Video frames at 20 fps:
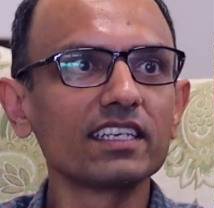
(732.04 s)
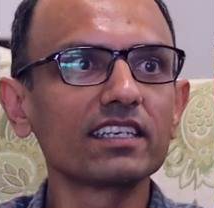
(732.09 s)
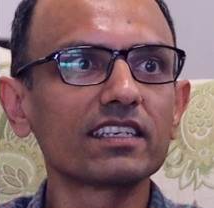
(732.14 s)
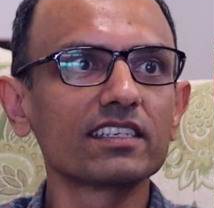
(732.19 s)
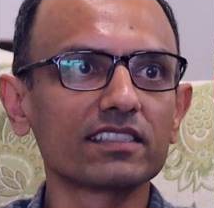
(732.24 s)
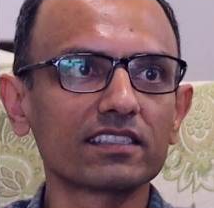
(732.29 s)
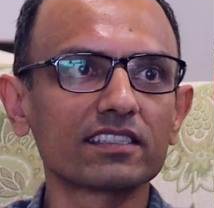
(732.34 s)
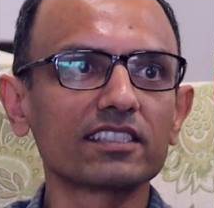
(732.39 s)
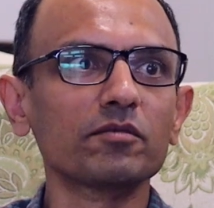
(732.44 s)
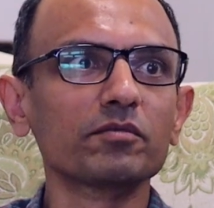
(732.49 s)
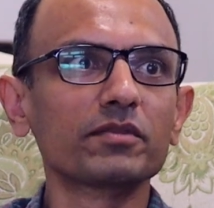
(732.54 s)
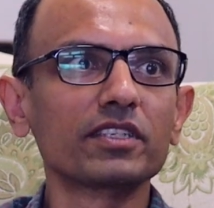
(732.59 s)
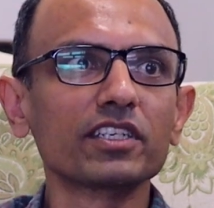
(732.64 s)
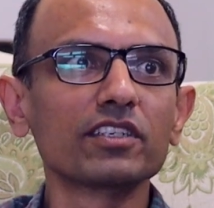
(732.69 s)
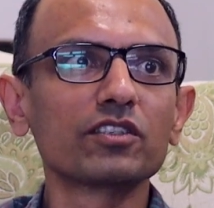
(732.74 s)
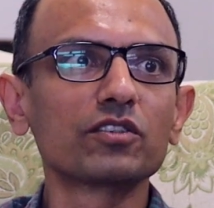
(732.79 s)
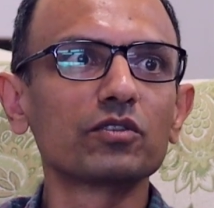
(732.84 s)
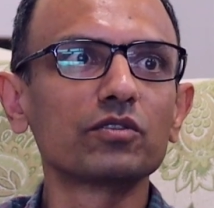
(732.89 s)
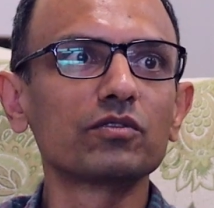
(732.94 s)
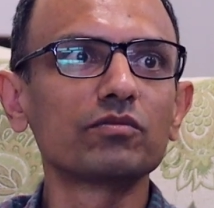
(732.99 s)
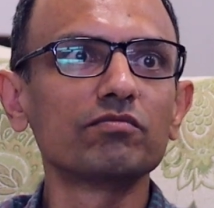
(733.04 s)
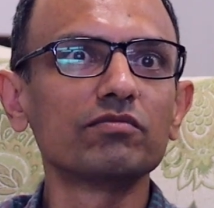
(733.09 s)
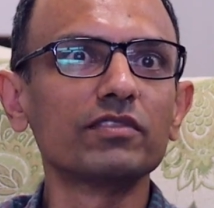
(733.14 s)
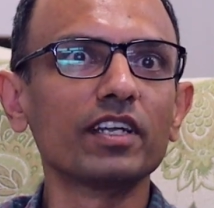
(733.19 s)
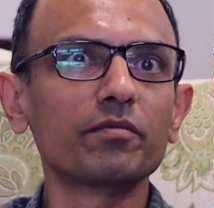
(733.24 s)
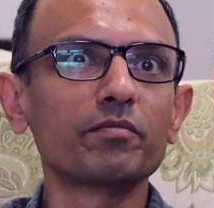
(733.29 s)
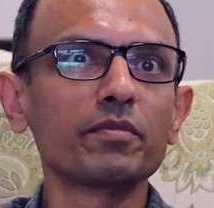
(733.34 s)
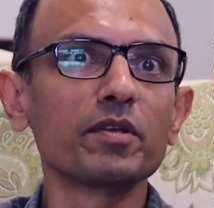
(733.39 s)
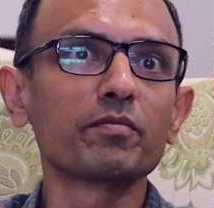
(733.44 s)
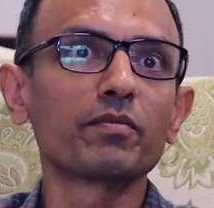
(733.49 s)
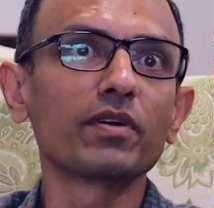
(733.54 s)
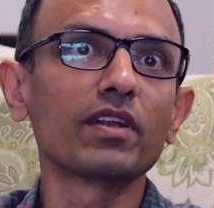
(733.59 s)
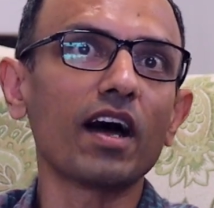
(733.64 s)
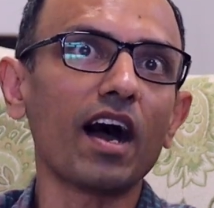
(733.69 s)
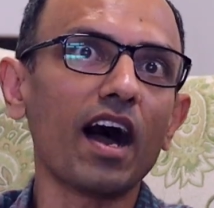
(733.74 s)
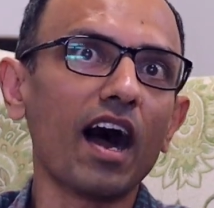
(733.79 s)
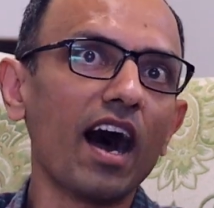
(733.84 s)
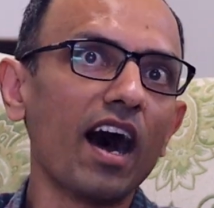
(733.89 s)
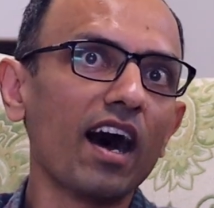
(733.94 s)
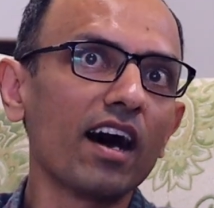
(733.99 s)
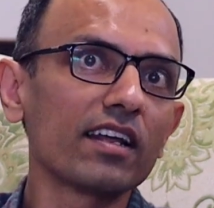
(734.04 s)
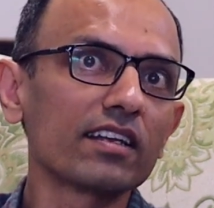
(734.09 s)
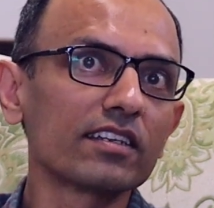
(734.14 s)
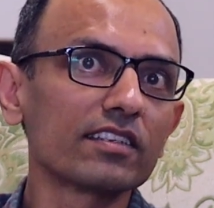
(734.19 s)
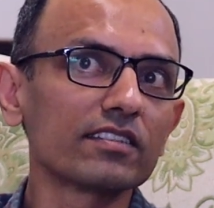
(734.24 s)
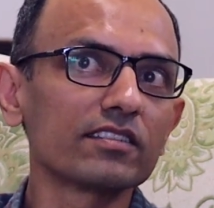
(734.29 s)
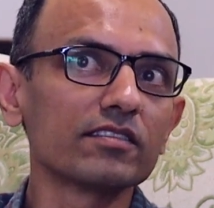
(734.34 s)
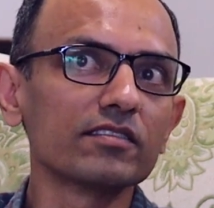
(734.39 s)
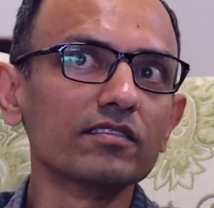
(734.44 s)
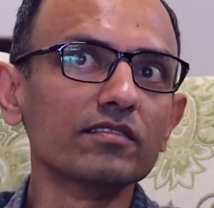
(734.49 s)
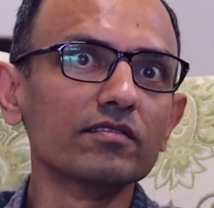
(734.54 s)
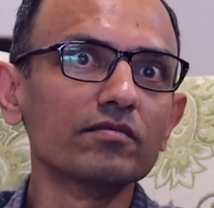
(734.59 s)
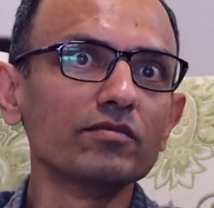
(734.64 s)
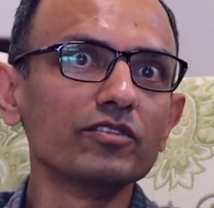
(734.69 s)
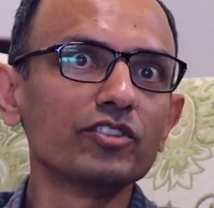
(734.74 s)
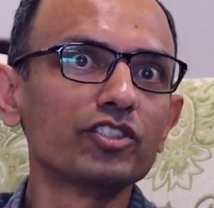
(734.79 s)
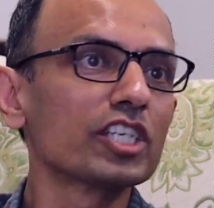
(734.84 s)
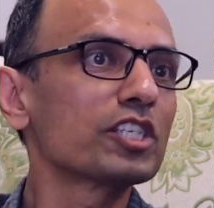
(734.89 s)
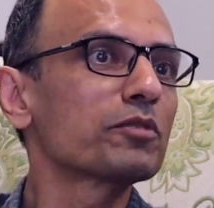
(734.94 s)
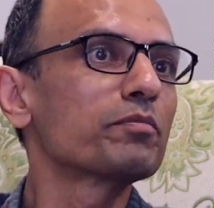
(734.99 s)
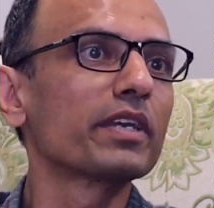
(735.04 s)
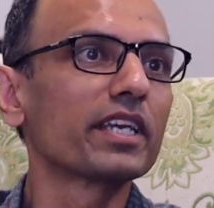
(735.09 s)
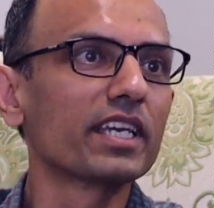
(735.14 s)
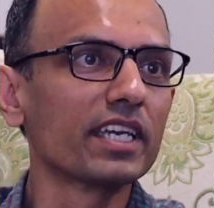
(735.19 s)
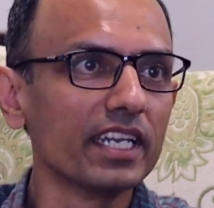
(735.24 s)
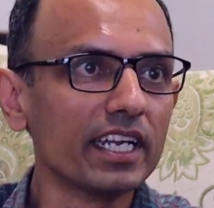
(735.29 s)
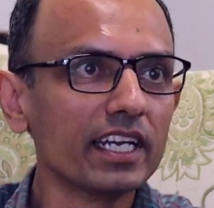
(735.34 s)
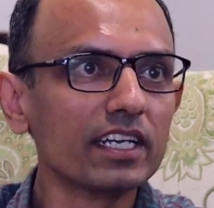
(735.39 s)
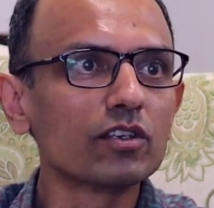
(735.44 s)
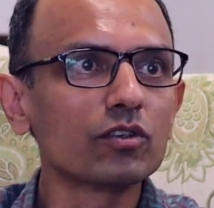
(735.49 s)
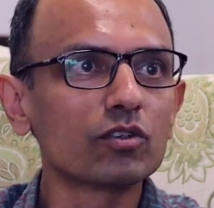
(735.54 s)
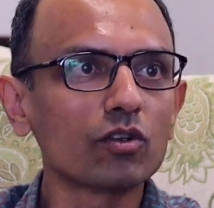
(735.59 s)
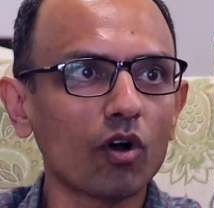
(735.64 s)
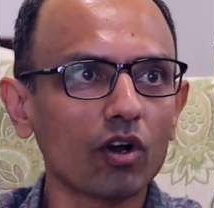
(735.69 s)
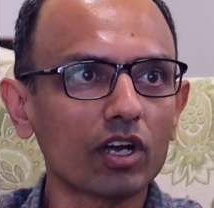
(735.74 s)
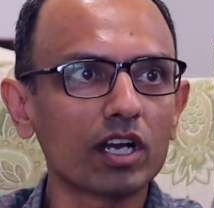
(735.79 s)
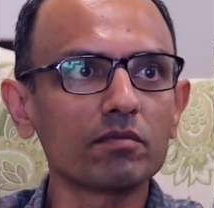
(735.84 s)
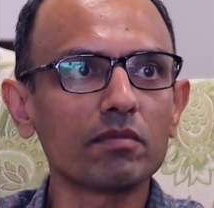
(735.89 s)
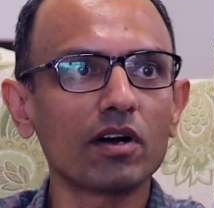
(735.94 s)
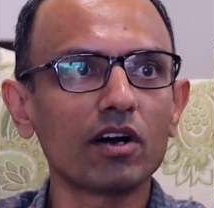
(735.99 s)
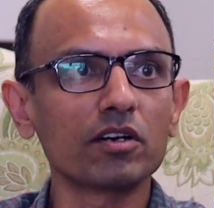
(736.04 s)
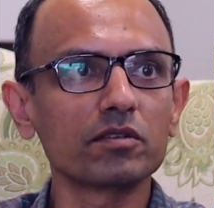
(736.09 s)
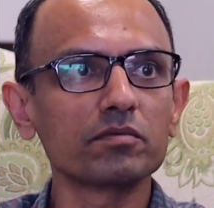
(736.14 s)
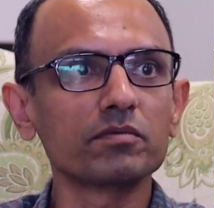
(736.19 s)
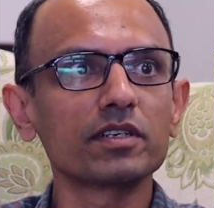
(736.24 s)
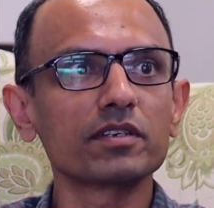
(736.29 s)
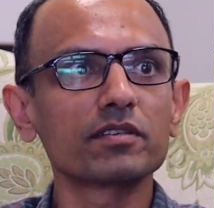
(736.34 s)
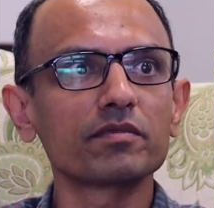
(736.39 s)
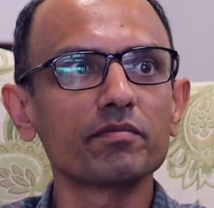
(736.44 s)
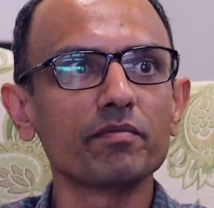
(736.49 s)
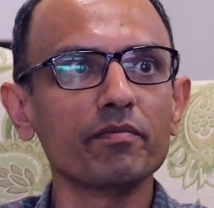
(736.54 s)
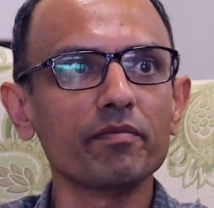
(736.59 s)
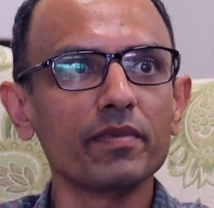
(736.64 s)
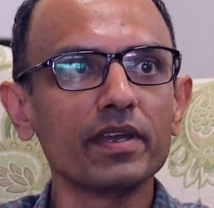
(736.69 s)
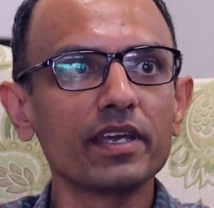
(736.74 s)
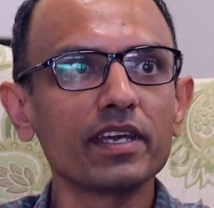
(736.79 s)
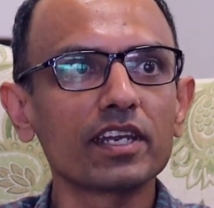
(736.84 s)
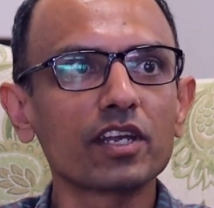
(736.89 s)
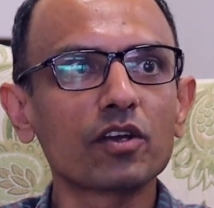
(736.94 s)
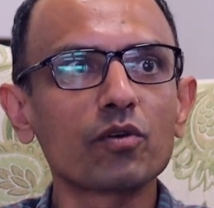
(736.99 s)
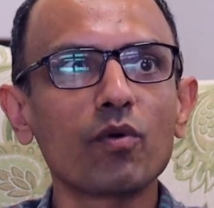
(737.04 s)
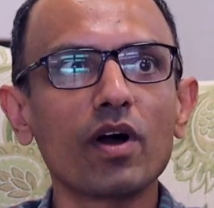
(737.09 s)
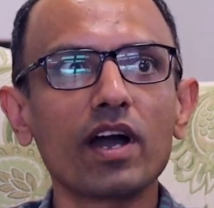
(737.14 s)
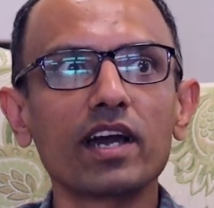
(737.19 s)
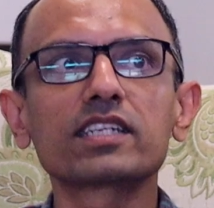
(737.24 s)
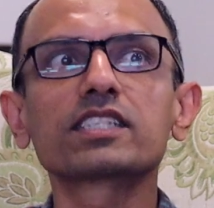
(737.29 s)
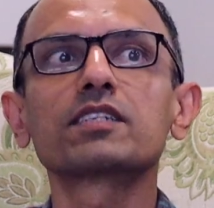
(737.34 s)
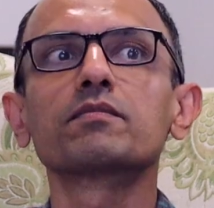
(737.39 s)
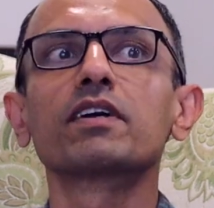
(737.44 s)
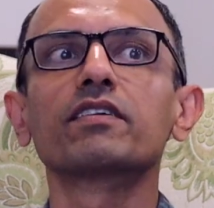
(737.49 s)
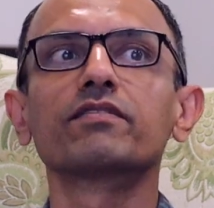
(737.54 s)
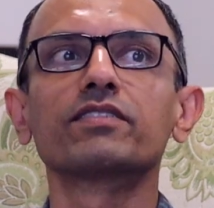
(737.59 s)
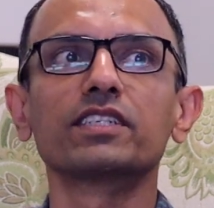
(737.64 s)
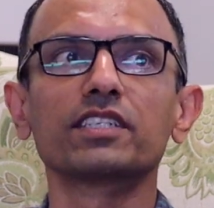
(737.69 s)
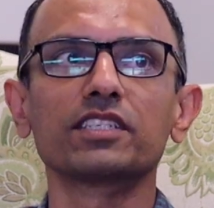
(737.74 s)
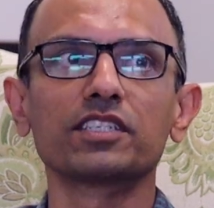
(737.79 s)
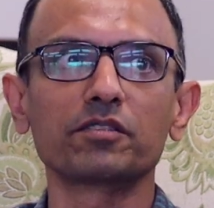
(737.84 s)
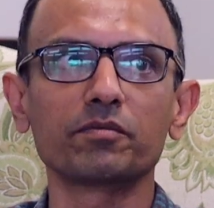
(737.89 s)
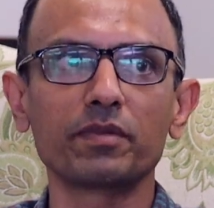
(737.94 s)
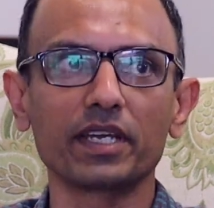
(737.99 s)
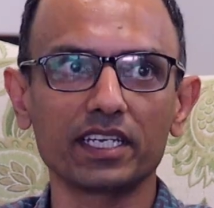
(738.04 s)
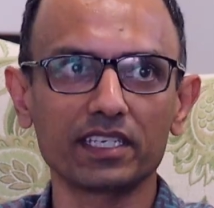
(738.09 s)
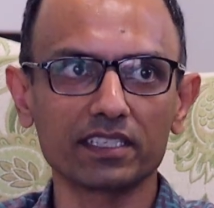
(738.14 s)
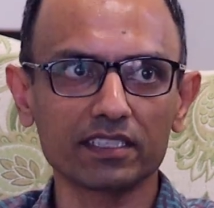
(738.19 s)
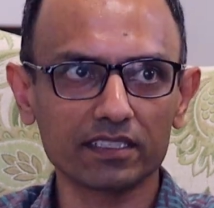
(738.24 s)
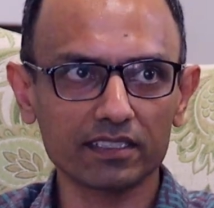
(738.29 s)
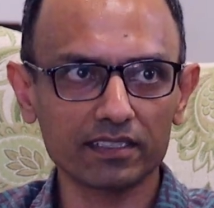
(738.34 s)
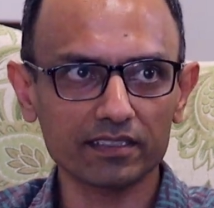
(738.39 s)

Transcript: is something that people are just beginning to talk about, but may require some evidence base.